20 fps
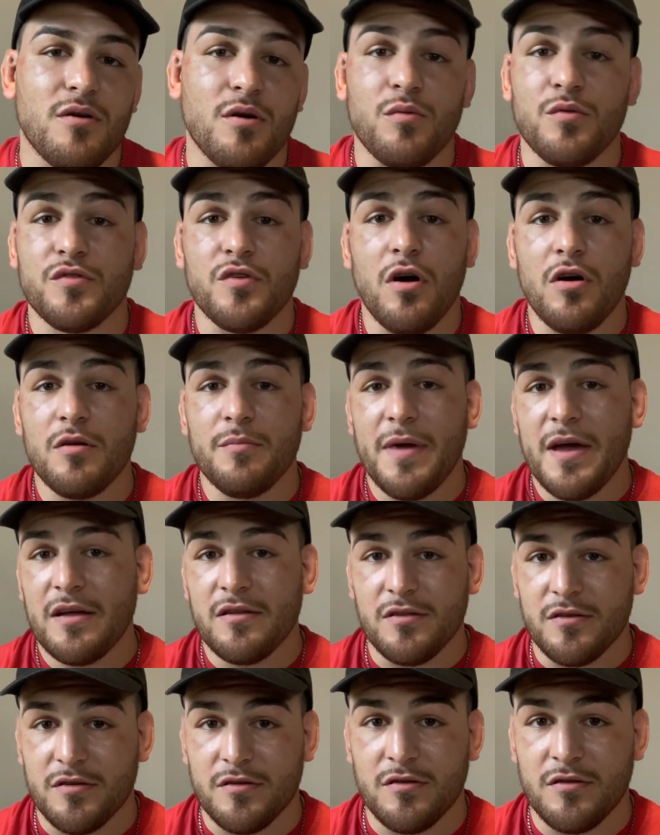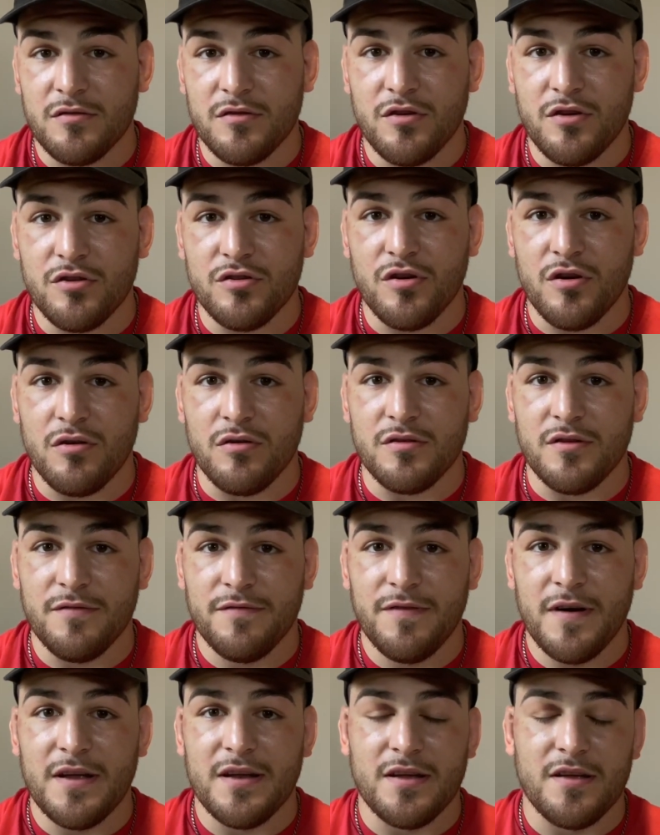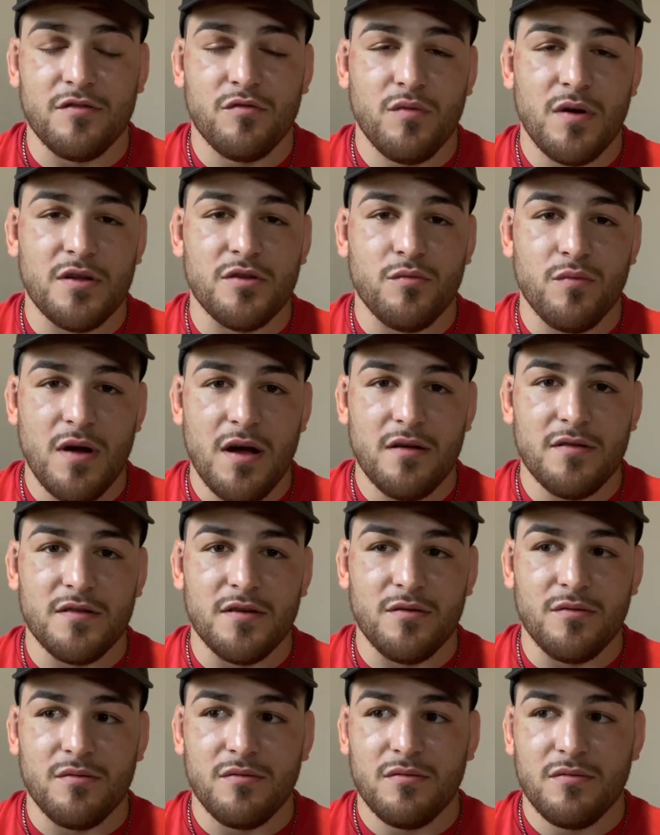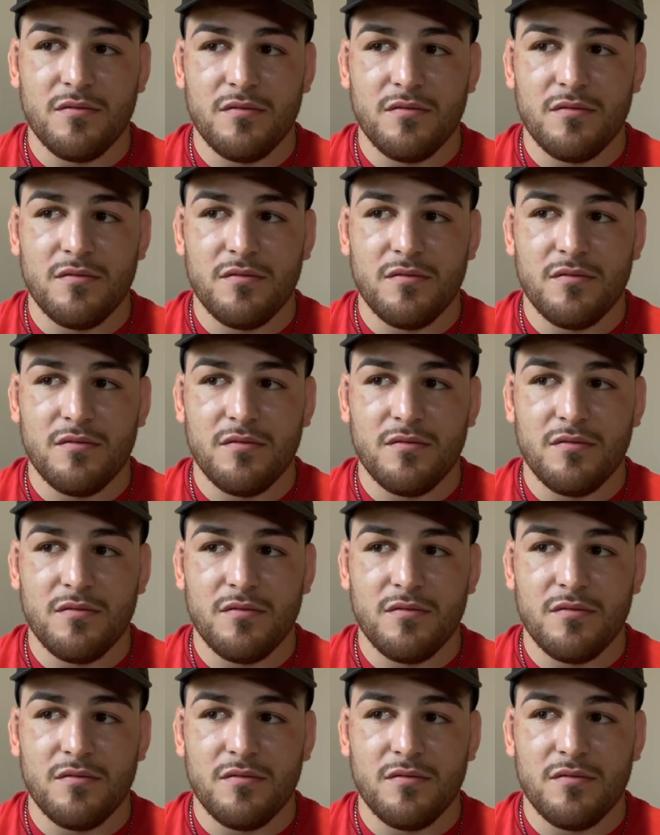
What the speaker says: or was automatically the good girl in the fight against Ronda Rousey,